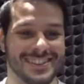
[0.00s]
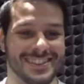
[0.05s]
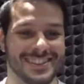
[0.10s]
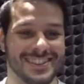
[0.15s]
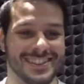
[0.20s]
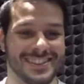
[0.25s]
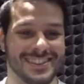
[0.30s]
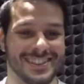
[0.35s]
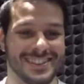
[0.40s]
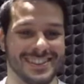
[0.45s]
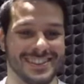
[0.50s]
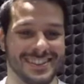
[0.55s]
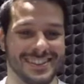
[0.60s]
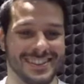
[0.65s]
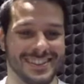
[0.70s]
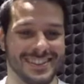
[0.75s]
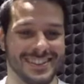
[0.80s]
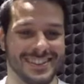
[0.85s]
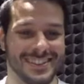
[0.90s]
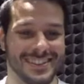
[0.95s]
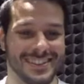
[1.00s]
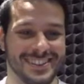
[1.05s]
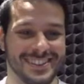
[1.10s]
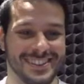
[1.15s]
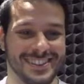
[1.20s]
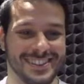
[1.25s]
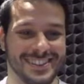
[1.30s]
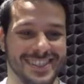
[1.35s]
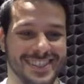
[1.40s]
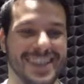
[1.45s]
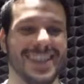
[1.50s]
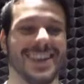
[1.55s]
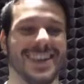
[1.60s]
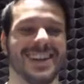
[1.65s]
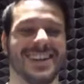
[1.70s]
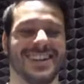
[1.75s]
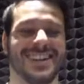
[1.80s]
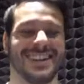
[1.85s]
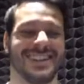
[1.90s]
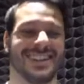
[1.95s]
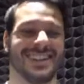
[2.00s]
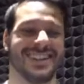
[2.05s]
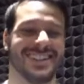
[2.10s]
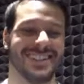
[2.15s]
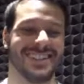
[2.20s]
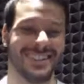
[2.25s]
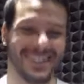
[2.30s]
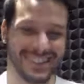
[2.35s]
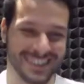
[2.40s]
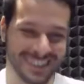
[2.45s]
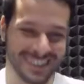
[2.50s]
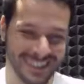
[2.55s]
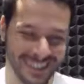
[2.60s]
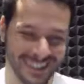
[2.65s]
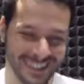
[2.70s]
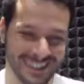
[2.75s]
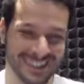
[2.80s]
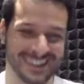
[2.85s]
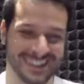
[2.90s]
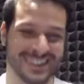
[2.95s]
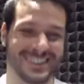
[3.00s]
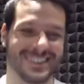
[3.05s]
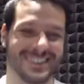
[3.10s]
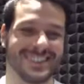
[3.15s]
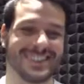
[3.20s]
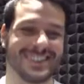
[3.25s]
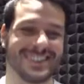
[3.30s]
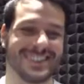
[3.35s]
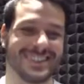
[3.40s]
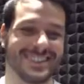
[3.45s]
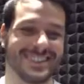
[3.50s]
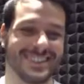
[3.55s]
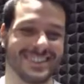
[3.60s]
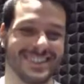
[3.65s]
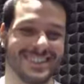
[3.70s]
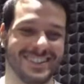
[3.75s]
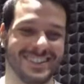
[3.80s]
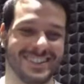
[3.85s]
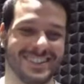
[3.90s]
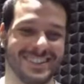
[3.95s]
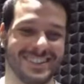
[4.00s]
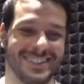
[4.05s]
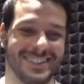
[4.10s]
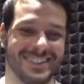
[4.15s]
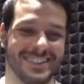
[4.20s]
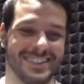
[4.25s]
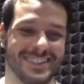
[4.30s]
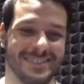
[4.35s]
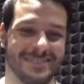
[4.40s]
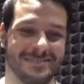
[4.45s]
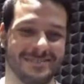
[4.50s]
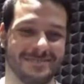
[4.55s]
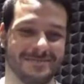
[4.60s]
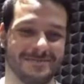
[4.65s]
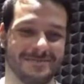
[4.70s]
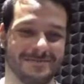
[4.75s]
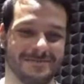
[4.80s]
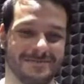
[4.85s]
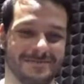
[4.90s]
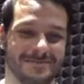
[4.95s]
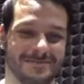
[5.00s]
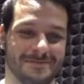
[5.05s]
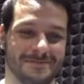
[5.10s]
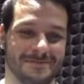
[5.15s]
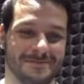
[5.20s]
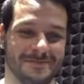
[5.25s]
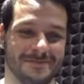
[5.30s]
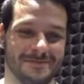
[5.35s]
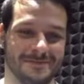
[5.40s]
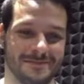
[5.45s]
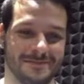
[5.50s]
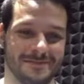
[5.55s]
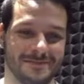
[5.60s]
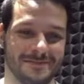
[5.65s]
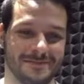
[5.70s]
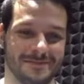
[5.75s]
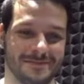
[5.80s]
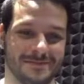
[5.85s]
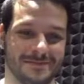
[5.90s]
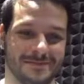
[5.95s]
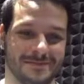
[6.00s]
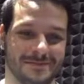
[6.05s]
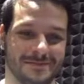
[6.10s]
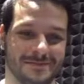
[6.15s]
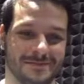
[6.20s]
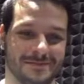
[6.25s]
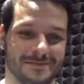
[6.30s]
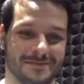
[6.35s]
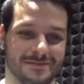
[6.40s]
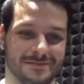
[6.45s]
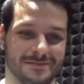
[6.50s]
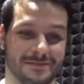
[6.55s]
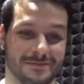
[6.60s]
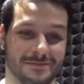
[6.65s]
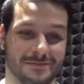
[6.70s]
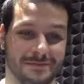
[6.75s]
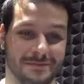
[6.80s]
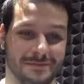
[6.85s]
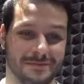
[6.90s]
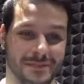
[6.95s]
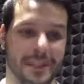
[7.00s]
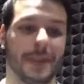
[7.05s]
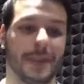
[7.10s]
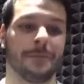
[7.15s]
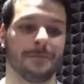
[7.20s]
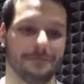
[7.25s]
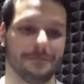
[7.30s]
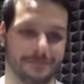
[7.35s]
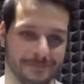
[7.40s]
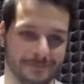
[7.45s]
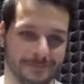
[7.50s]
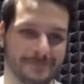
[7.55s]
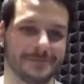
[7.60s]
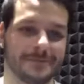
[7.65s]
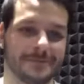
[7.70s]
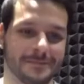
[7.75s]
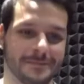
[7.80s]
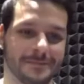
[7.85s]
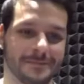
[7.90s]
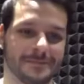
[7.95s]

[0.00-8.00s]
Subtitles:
This person isn't speaking.